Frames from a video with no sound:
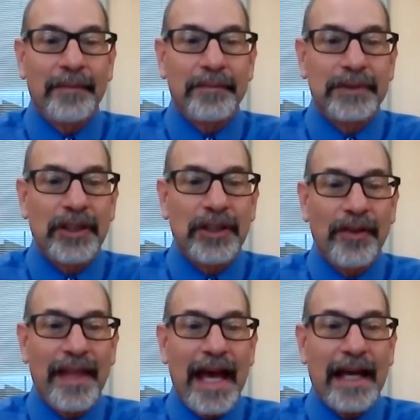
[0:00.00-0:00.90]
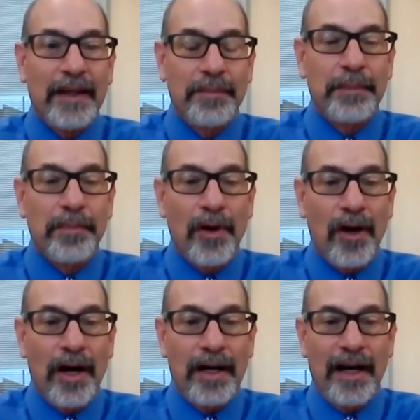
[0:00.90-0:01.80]
So that can be
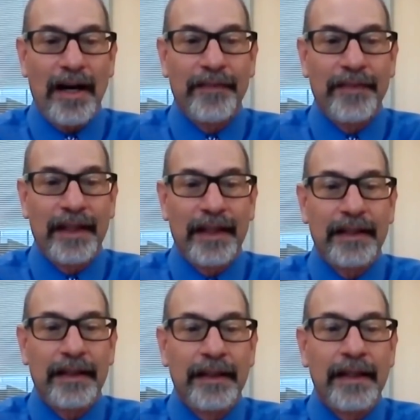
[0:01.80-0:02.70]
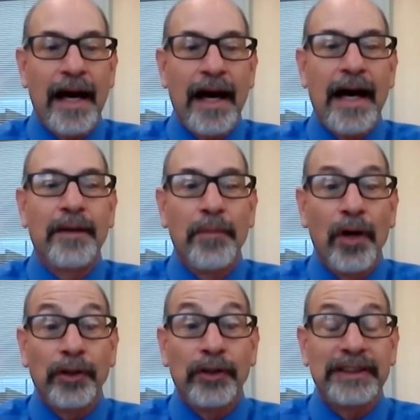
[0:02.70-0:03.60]
part of the
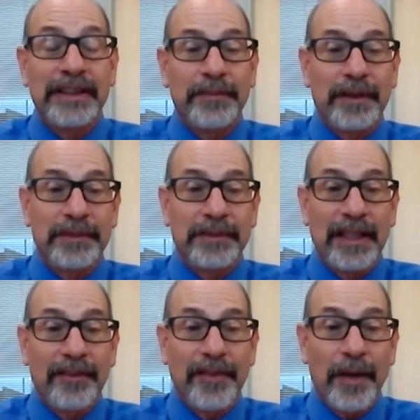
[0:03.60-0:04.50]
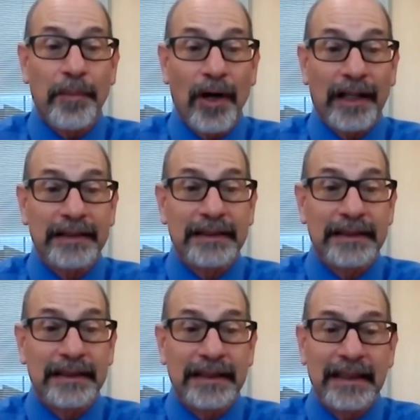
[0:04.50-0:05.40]
non-motor symptoms of
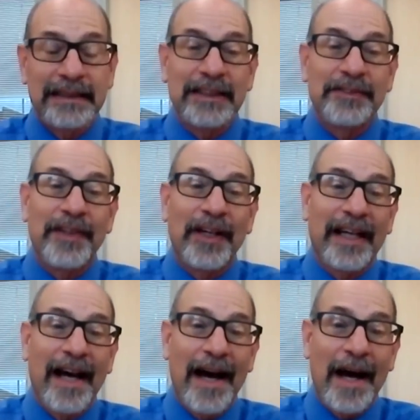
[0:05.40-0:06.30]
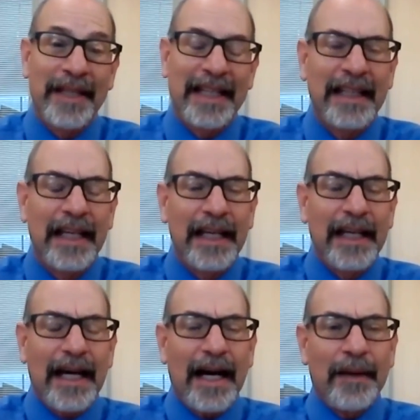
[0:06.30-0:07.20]
Parkinson's disease. It's very common,
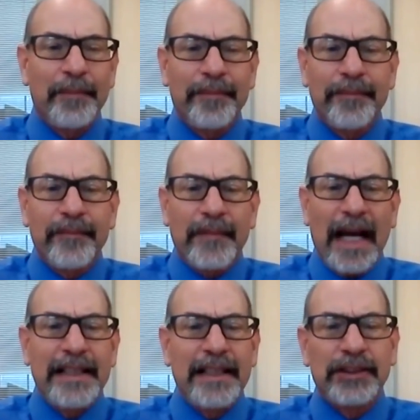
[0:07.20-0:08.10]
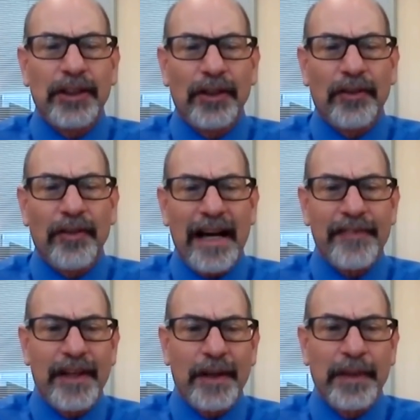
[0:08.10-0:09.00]
and I didn't show a
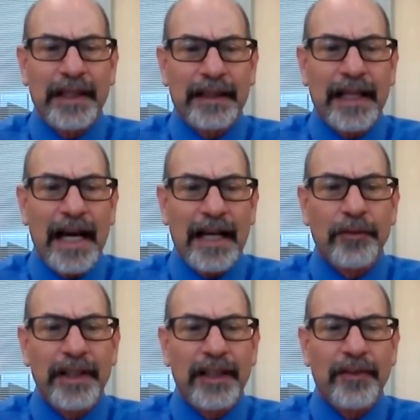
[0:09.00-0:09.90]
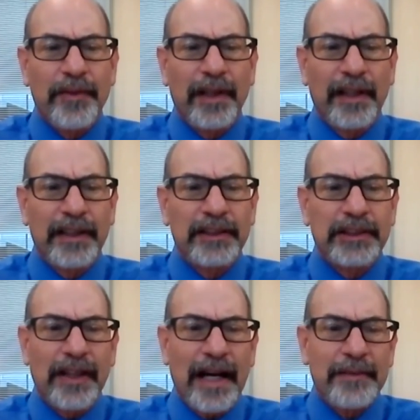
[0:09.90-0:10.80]
graph there, but in kind of reading through the
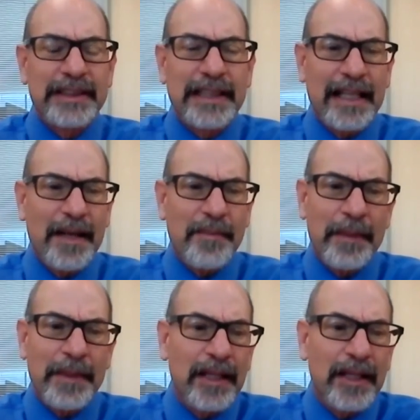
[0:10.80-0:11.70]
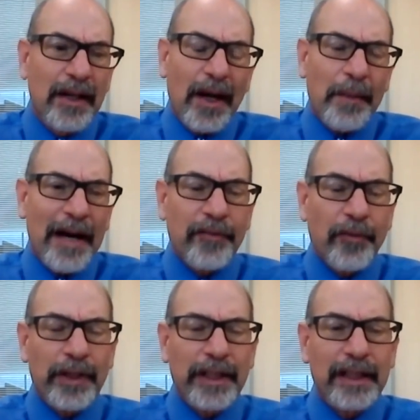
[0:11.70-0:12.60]
literature, I would say that maybe about
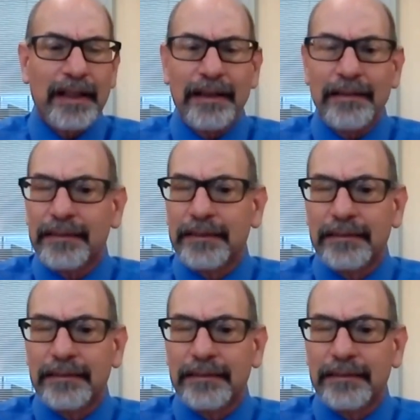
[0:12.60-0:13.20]
40